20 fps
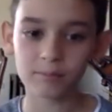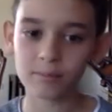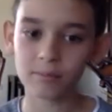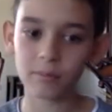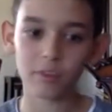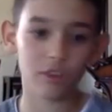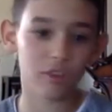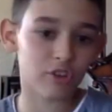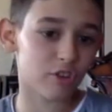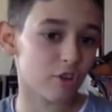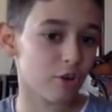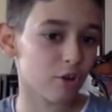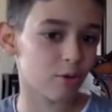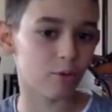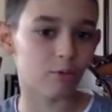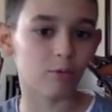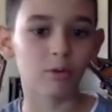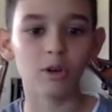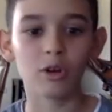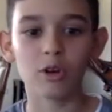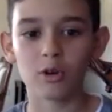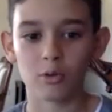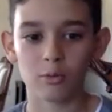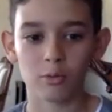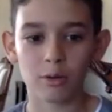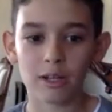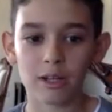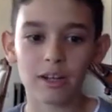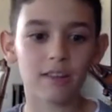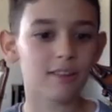So,
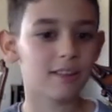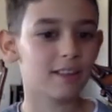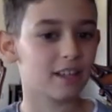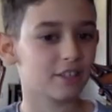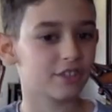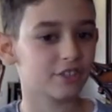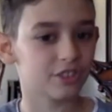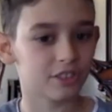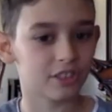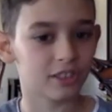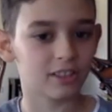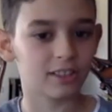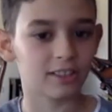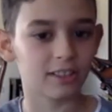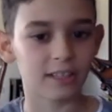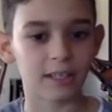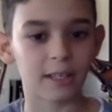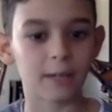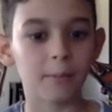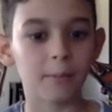what is National Day?